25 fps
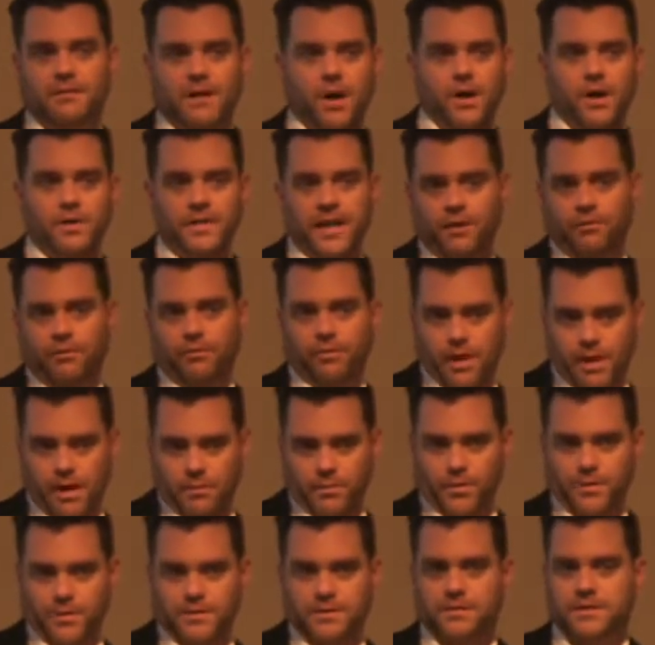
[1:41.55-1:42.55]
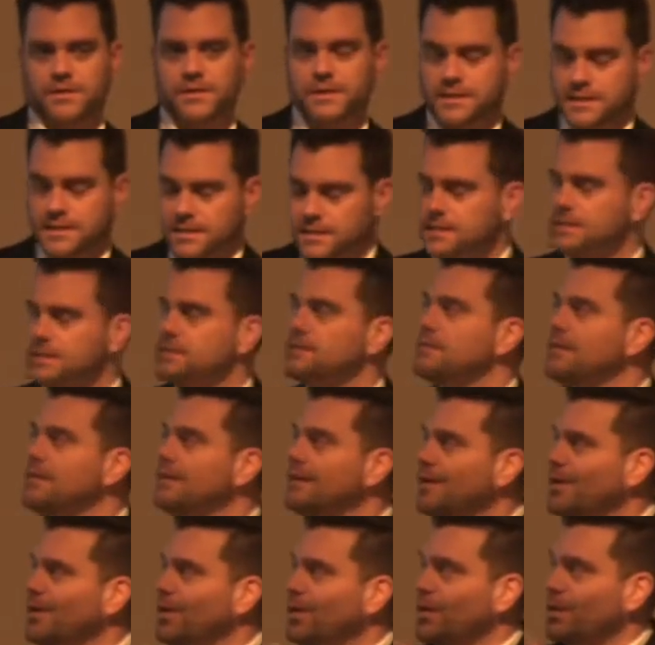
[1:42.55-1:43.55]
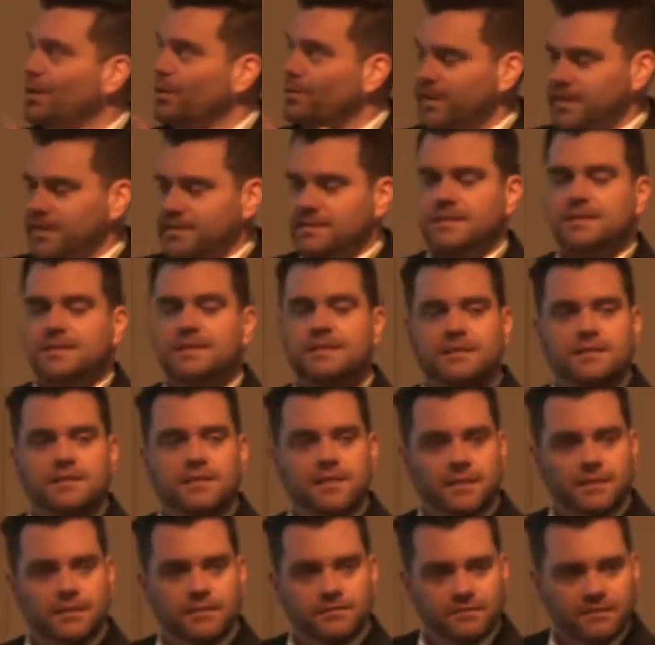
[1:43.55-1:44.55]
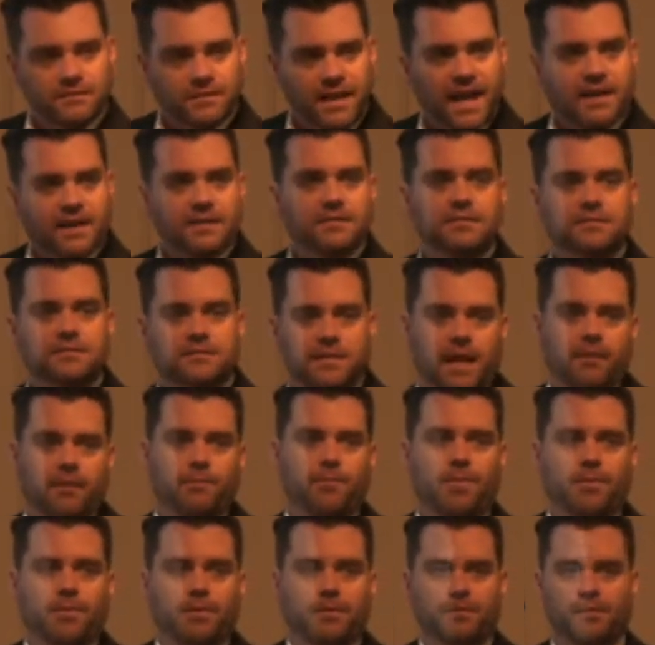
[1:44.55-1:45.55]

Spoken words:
Are they credible? So this is the next step.